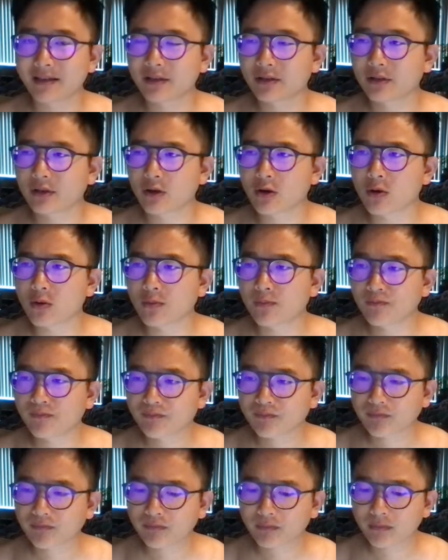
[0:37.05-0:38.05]
So
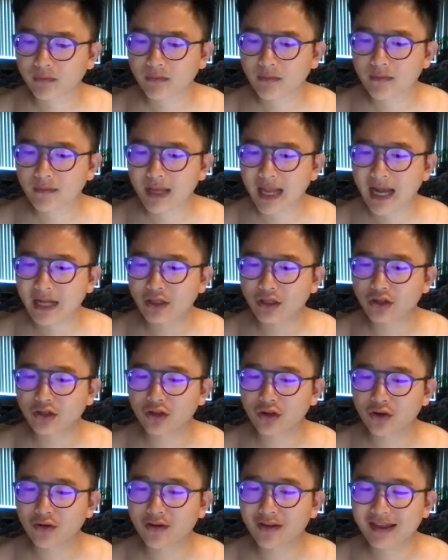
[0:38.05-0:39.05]
I just
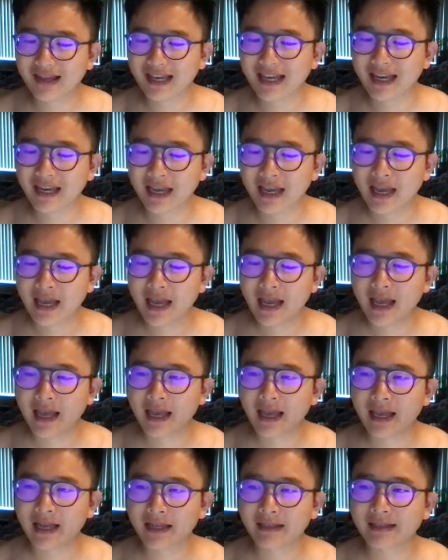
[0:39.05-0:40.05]
don't think
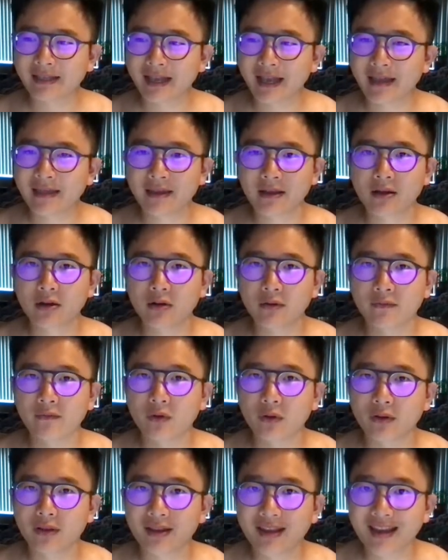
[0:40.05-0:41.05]
it's ethical for
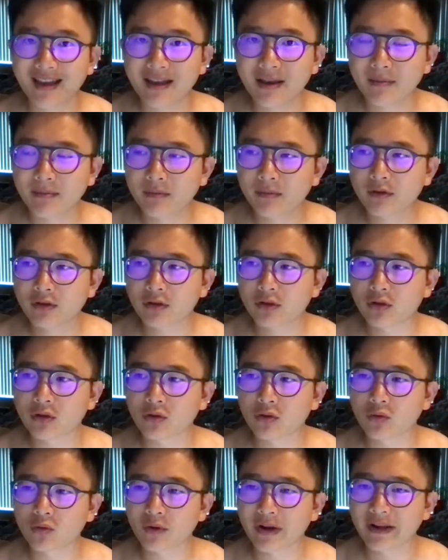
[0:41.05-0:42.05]
them to
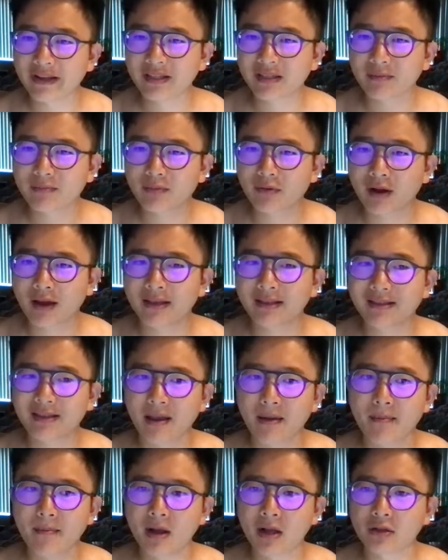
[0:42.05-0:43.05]
raise the price that
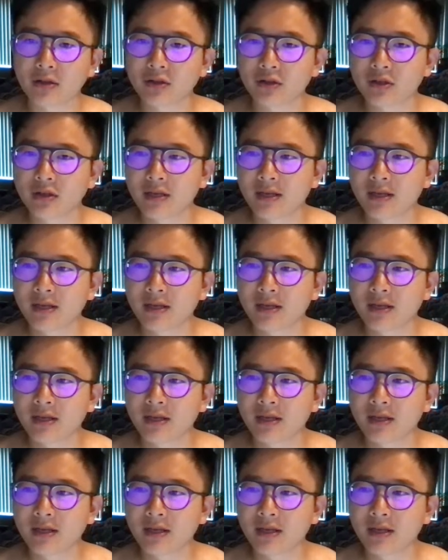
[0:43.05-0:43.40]
much,